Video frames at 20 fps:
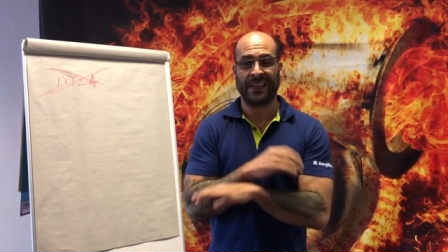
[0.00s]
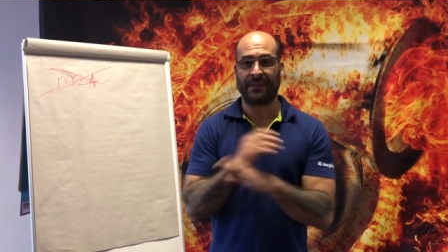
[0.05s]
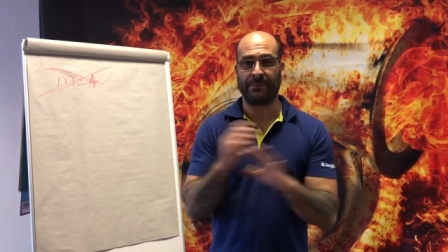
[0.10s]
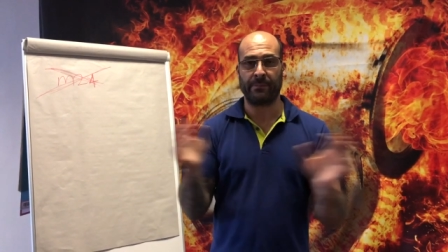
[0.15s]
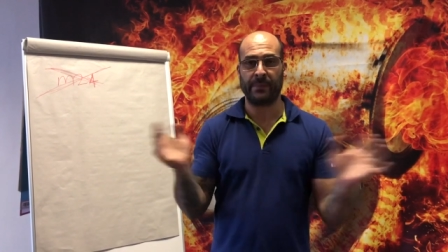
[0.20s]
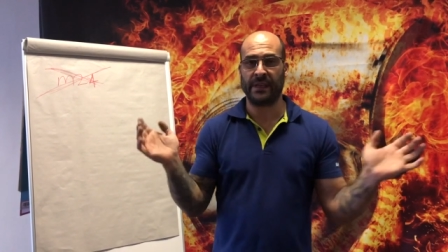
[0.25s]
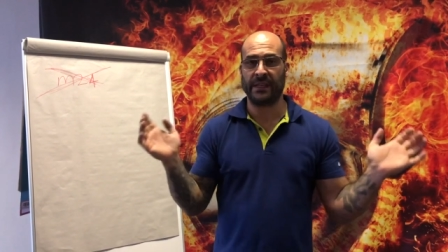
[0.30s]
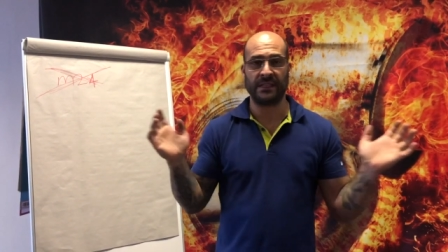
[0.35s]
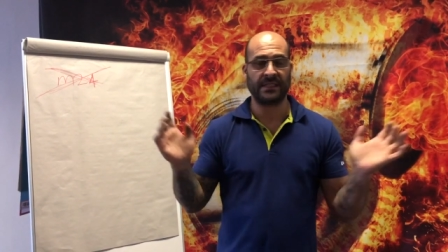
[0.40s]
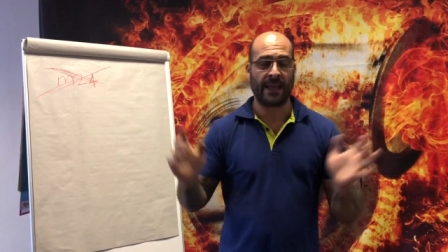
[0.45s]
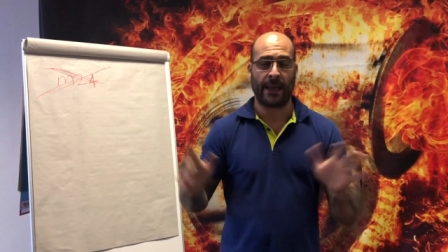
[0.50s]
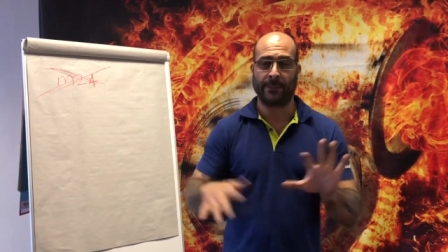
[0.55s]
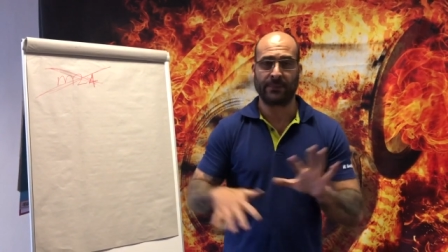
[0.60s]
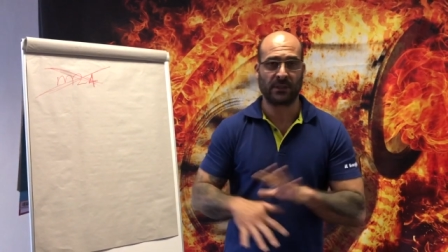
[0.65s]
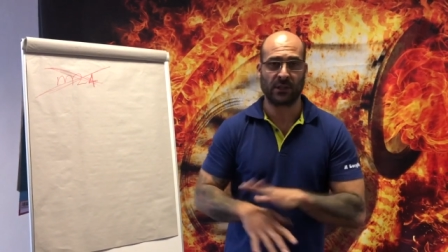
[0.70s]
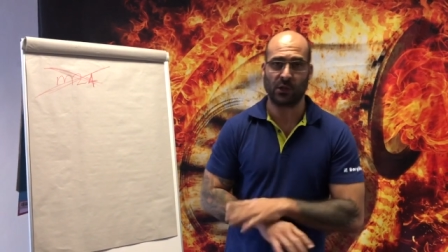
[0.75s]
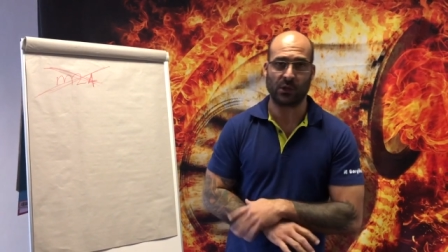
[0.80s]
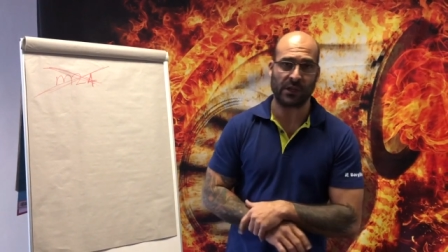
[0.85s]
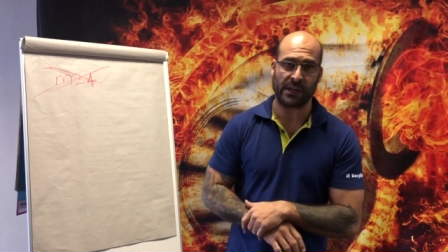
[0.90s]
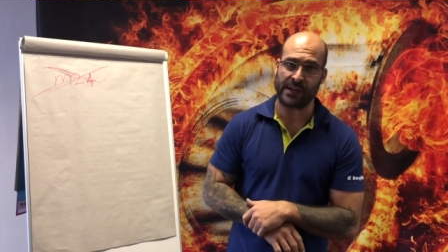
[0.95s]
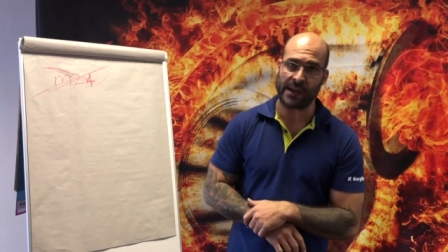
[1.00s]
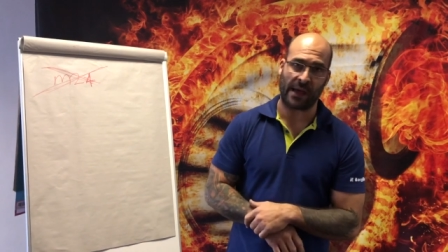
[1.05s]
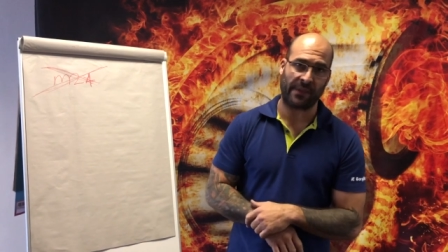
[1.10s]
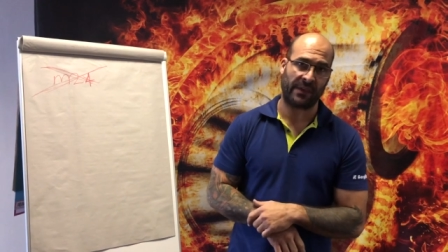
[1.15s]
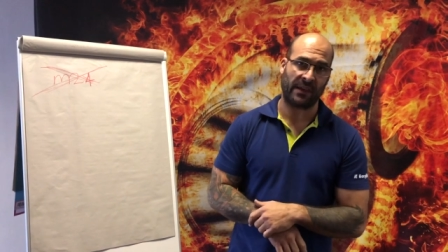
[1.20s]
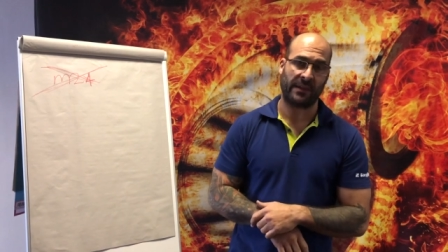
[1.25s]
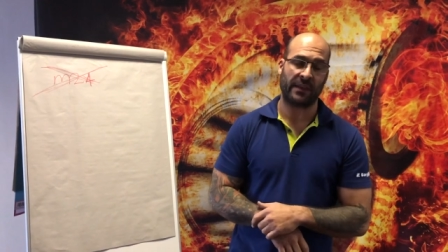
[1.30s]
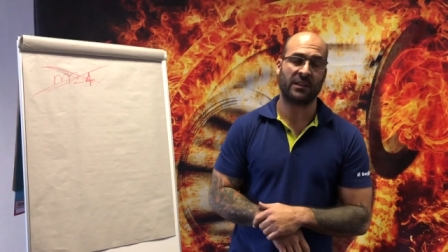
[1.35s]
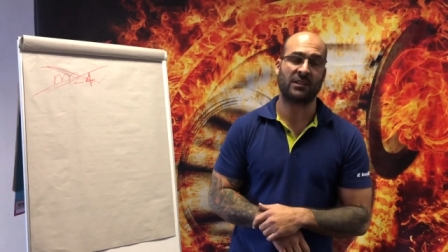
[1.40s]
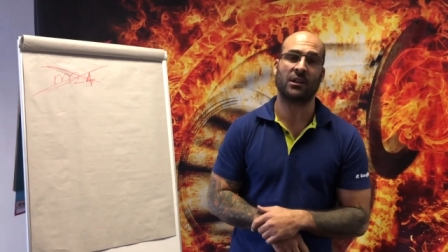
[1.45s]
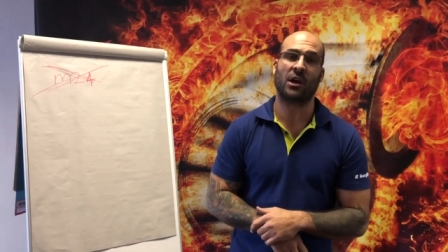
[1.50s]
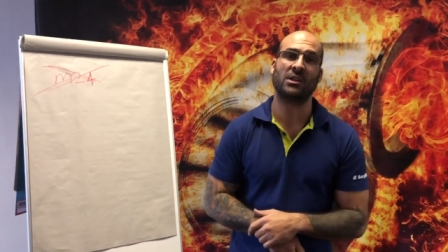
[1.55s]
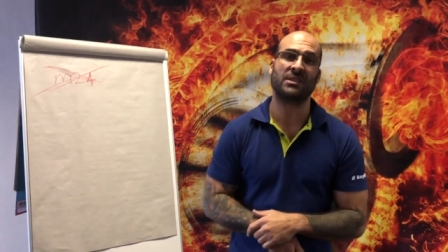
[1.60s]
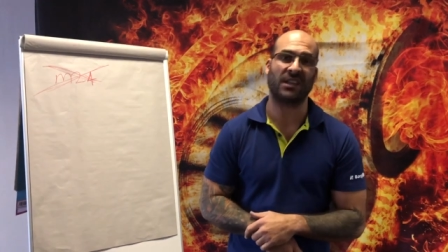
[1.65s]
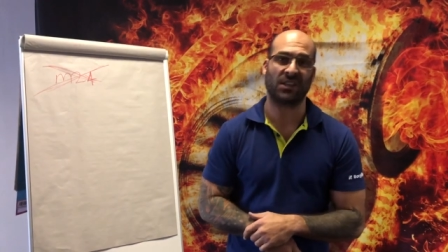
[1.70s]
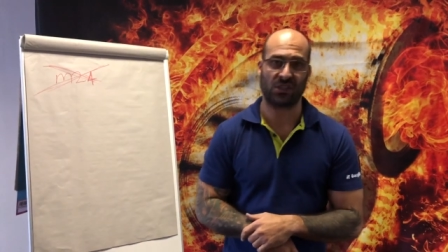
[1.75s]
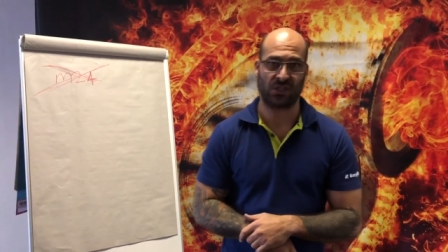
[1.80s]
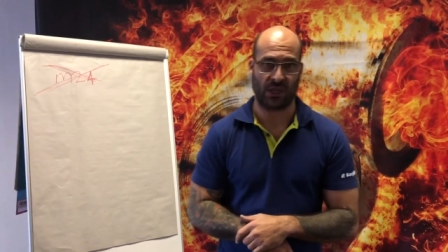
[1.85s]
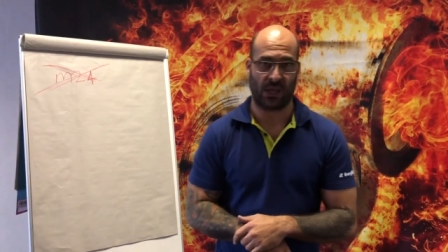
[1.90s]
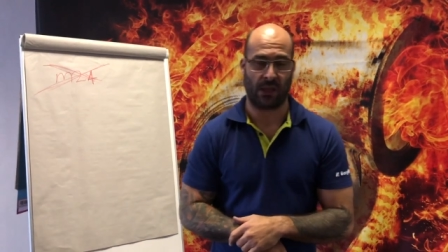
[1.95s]
it means absolutely nothing. There's no
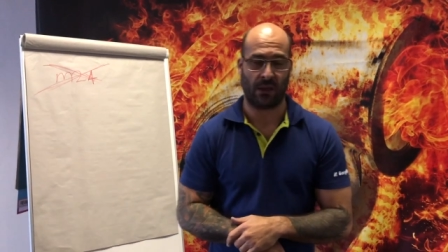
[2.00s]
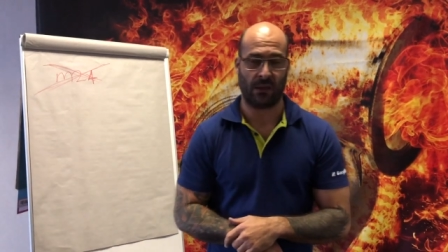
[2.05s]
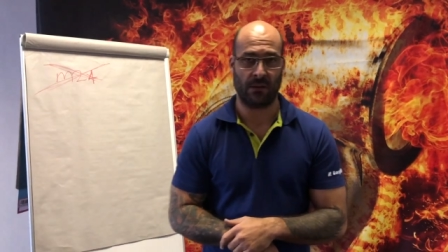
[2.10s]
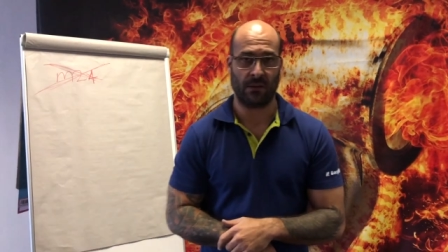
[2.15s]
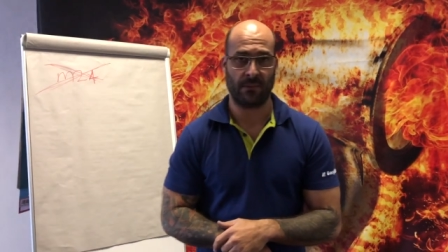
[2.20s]
such thing.